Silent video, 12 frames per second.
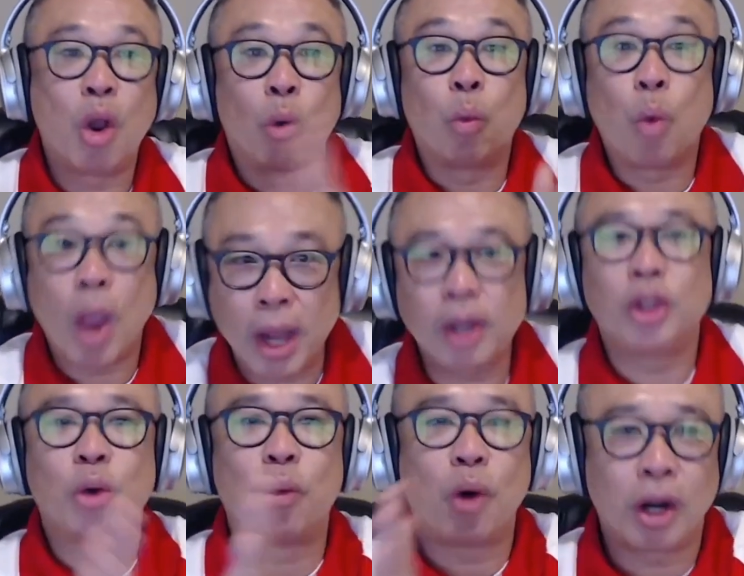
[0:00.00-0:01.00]
Where do
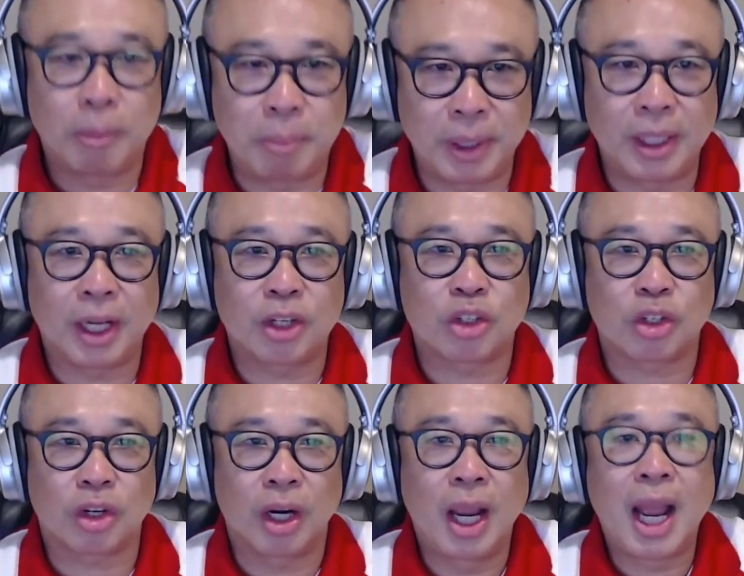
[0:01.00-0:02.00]
you want to be next year?